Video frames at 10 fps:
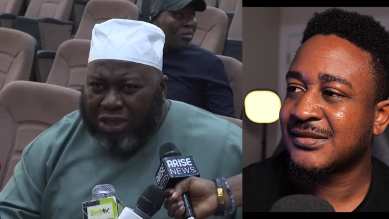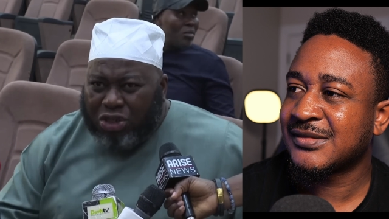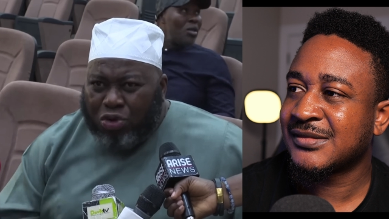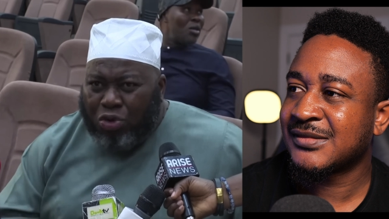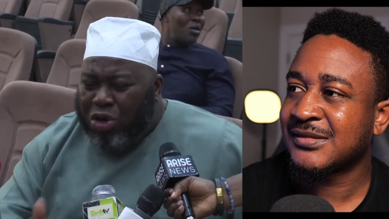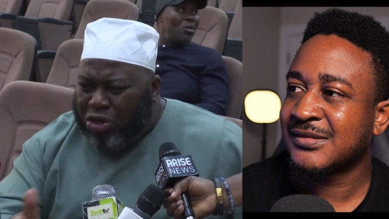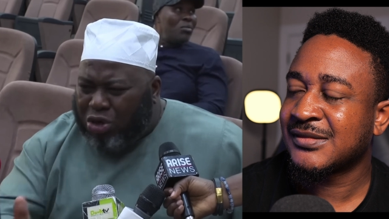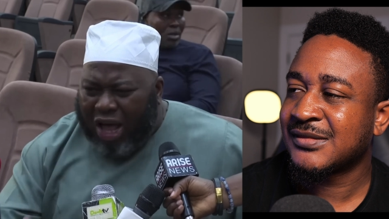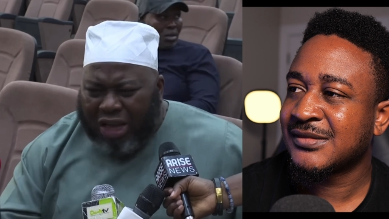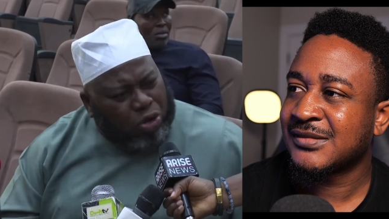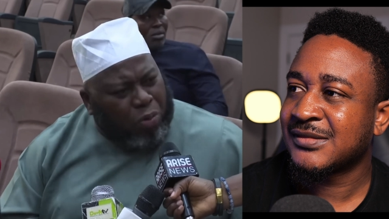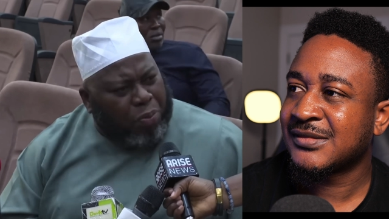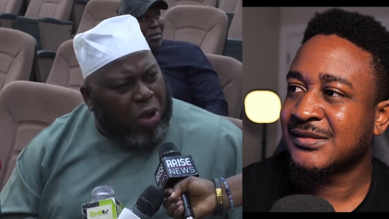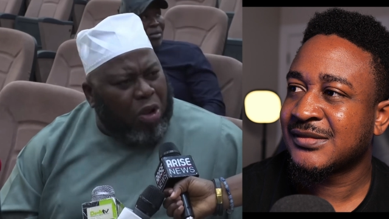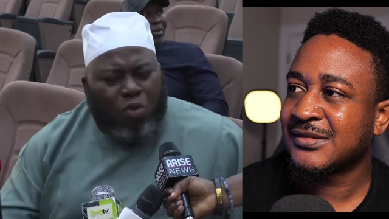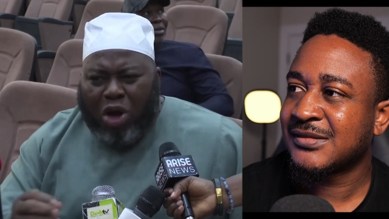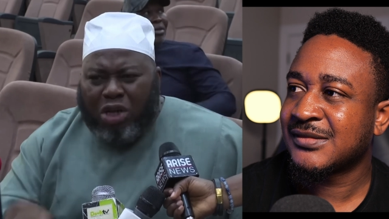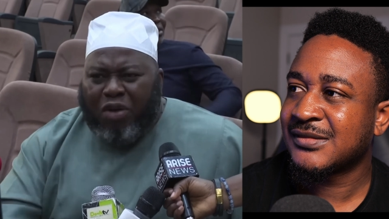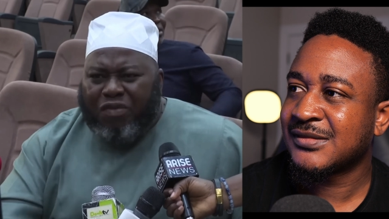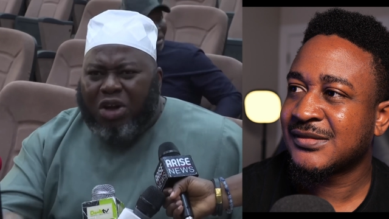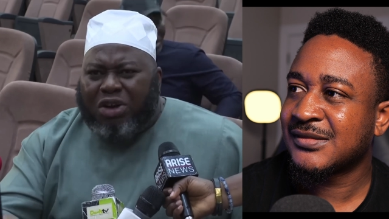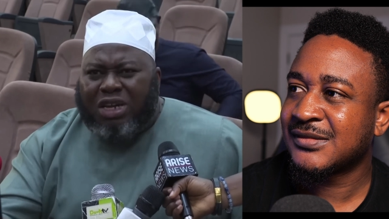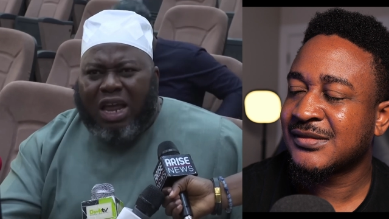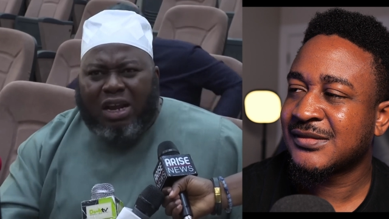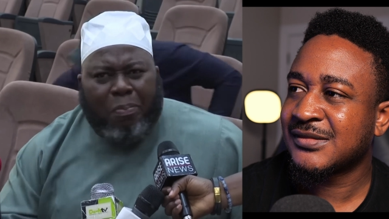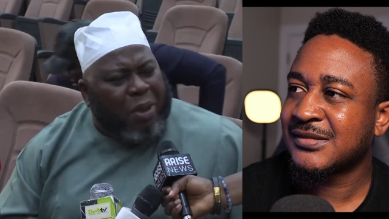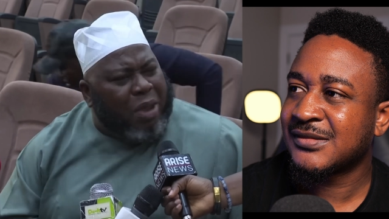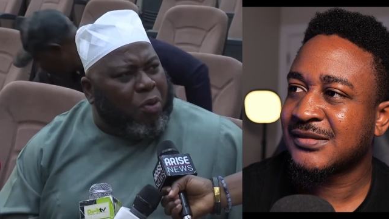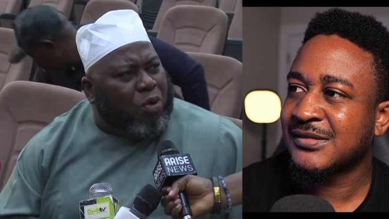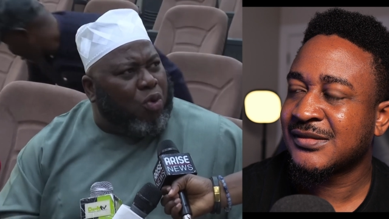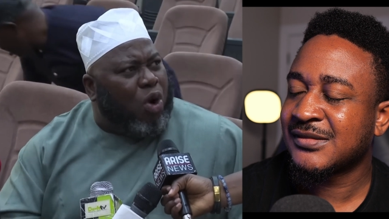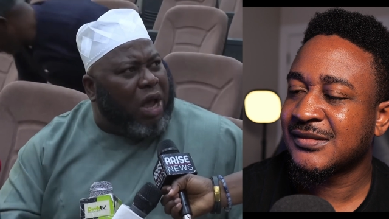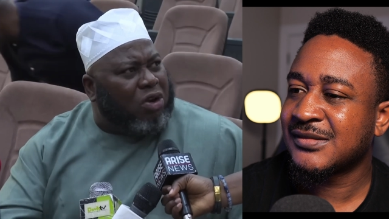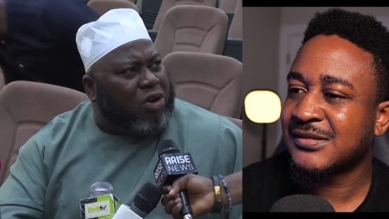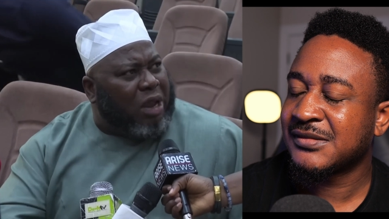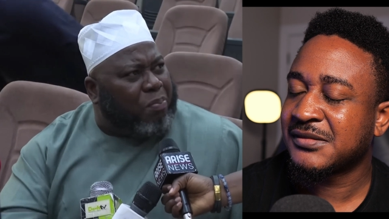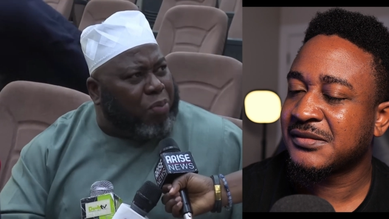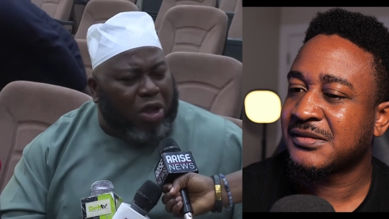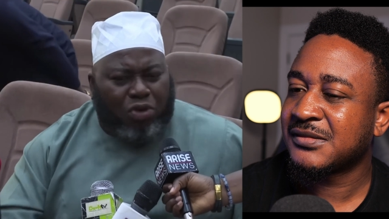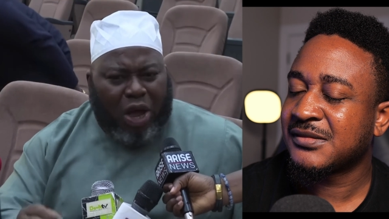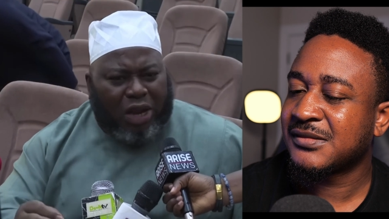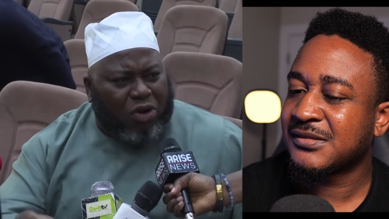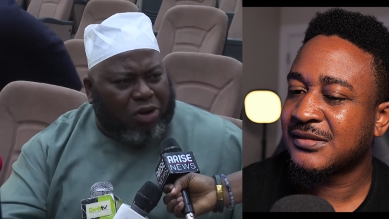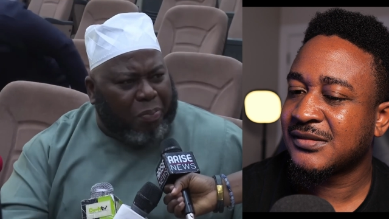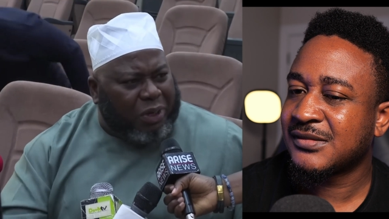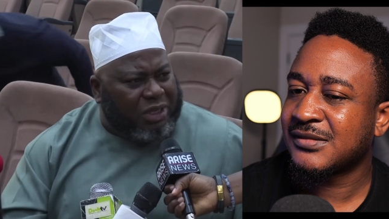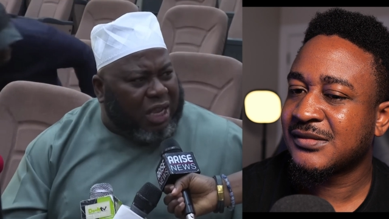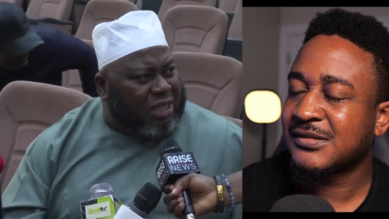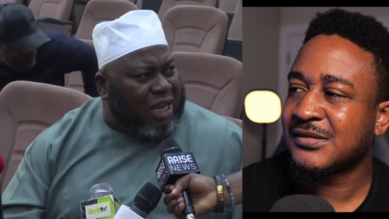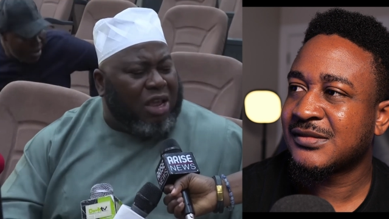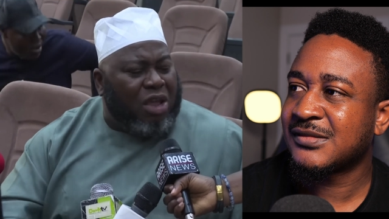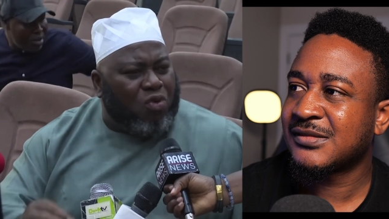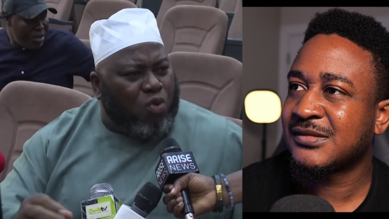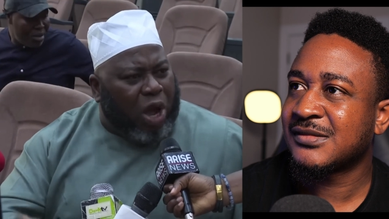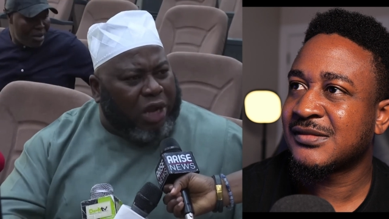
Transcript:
Speaker 1: ASU, to ASU, what of the ordinary people who are not employed, who are not represented, who